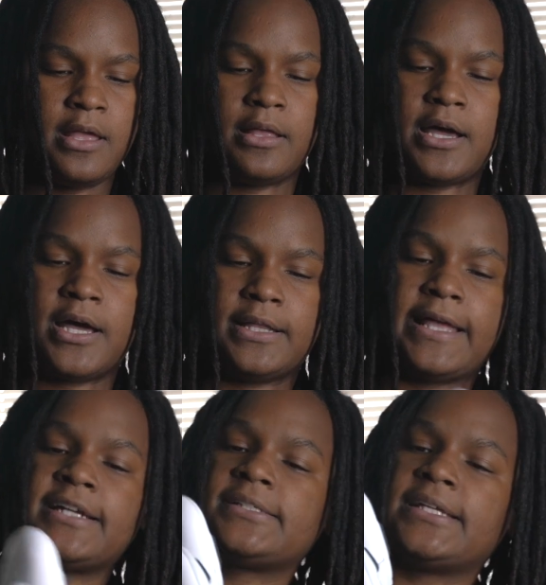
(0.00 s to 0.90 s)

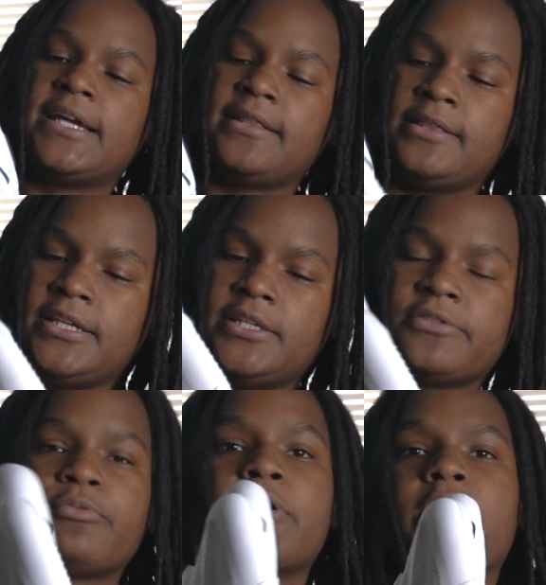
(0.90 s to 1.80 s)
like I said,
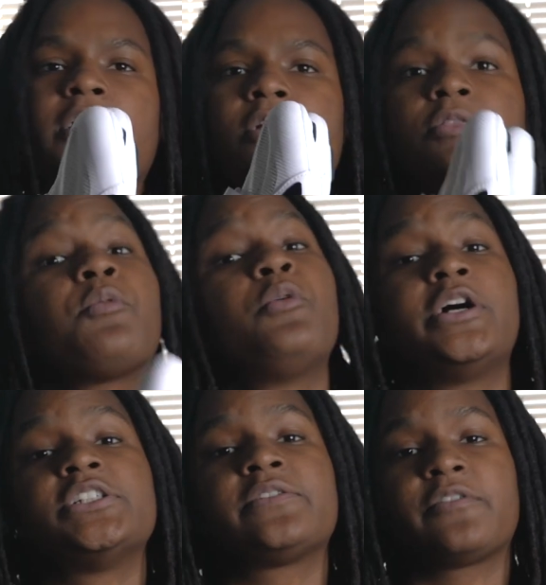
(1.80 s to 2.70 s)
these were the
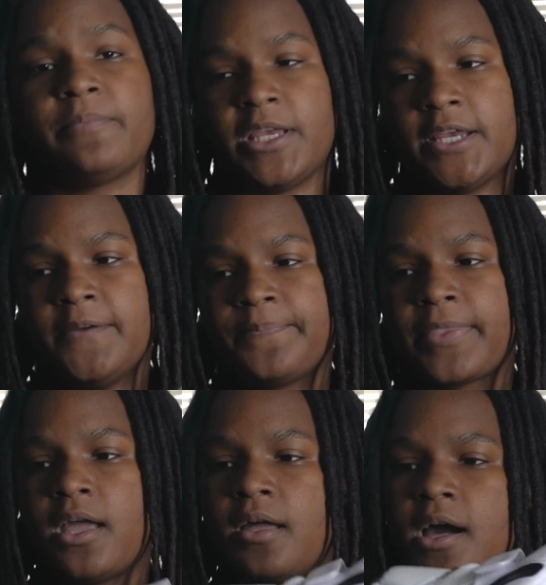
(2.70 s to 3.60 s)
ones for me.
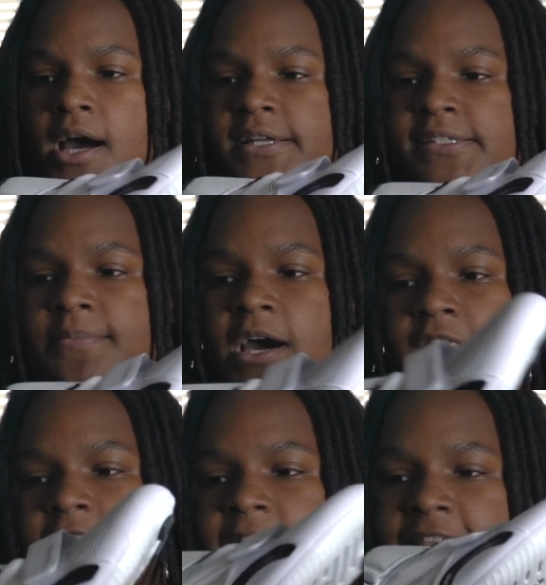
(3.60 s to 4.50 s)
Some
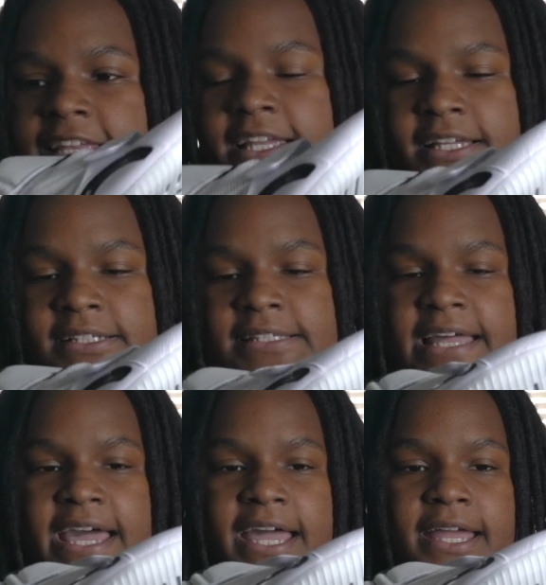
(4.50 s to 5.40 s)
other things
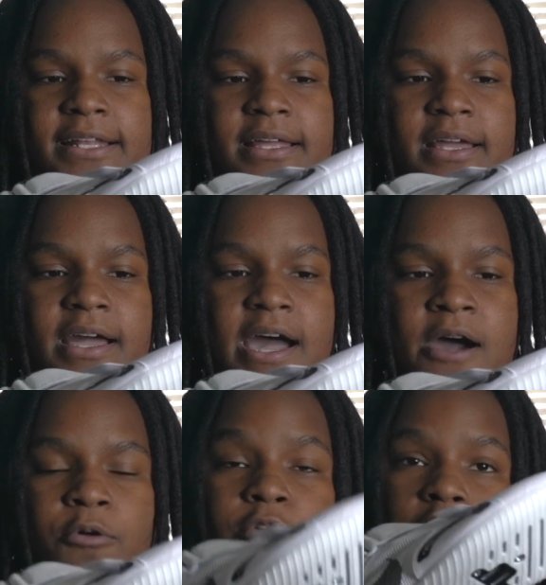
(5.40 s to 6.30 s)
that
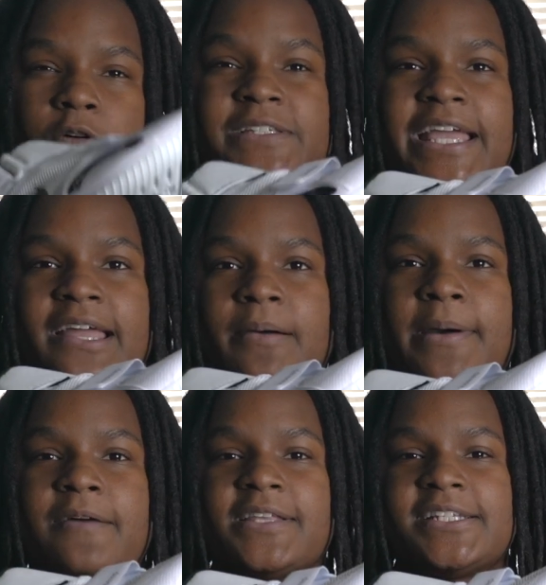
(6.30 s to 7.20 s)
I will notate
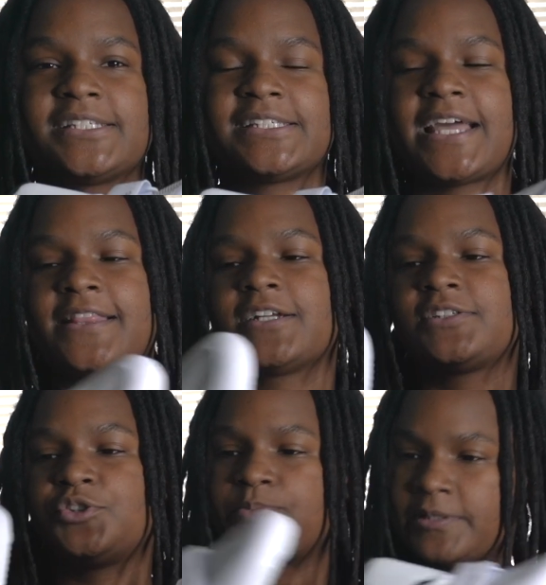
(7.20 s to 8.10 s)
about these is that they're
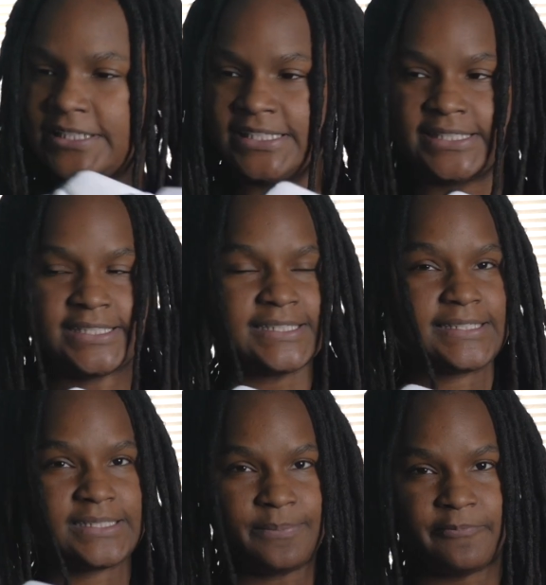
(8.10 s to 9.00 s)
super easy to
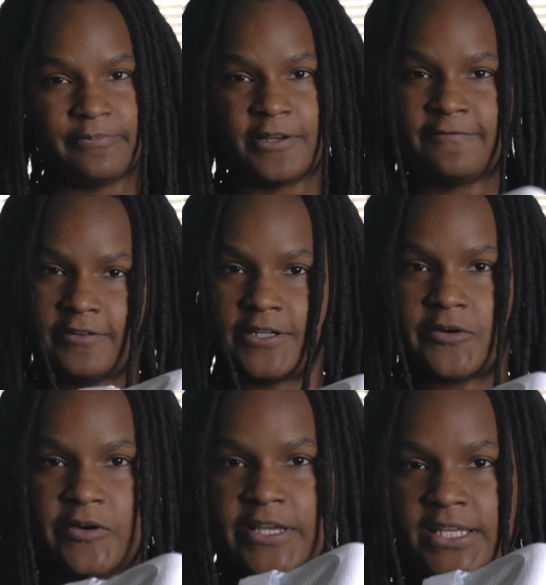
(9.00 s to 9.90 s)
slip your foot
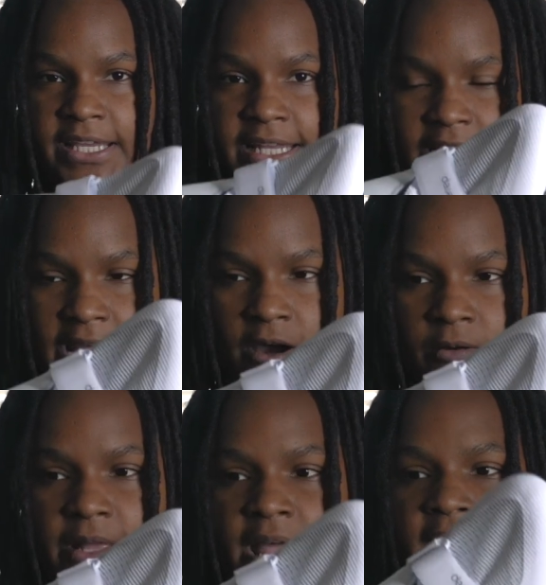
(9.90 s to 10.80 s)
on in and out.